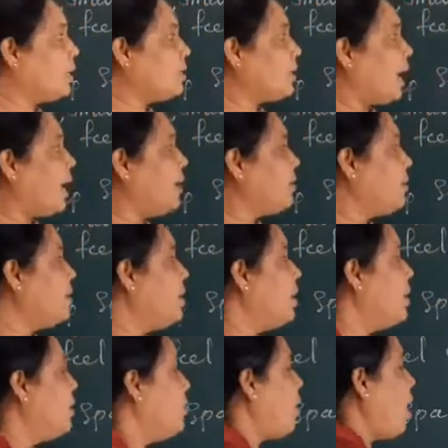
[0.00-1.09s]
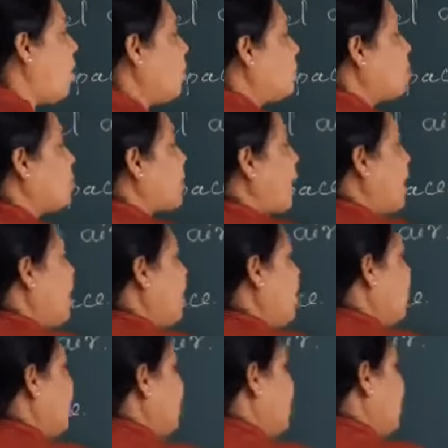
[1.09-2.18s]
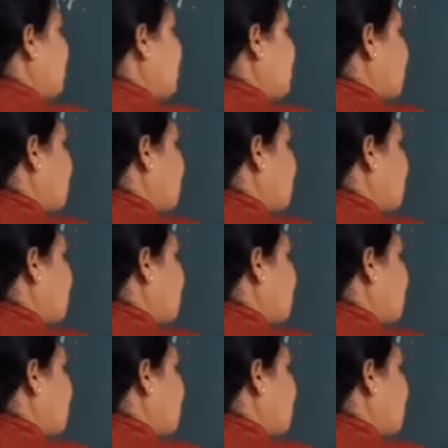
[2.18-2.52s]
the sides you have to tie